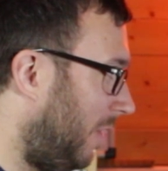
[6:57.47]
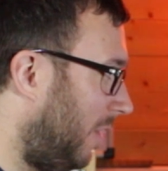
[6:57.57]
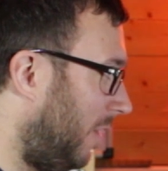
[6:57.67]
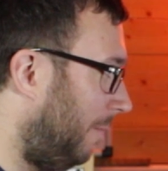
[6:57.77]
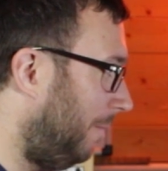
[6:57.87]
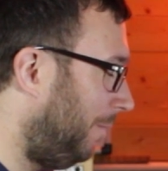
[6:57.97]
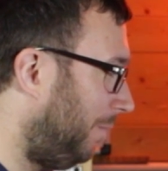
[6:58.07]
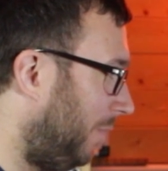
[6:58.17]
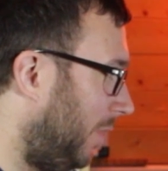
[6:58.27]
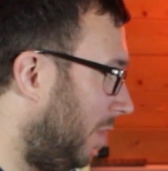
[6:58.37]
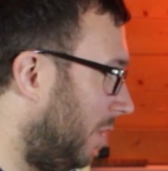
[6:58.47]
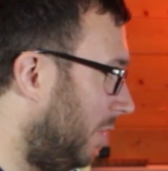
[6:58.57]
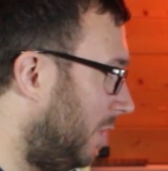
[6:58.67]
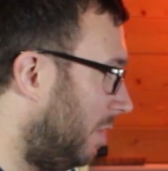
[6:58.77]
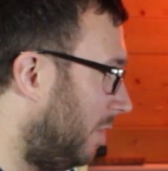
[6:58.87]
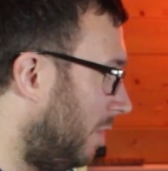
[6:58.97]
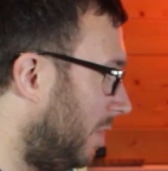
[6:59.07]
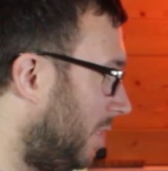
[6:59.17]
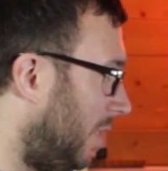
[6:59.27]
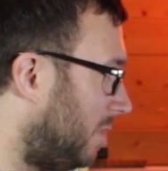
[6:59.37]
you know, you don't
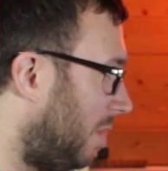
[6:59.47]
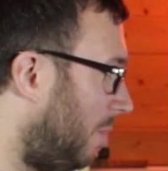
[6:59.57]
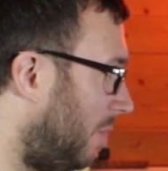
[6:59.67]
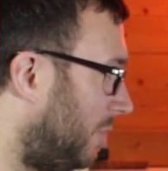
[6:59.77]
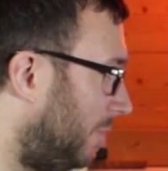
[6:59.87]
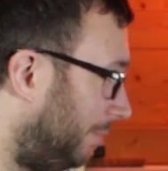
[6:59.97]
notice it so much.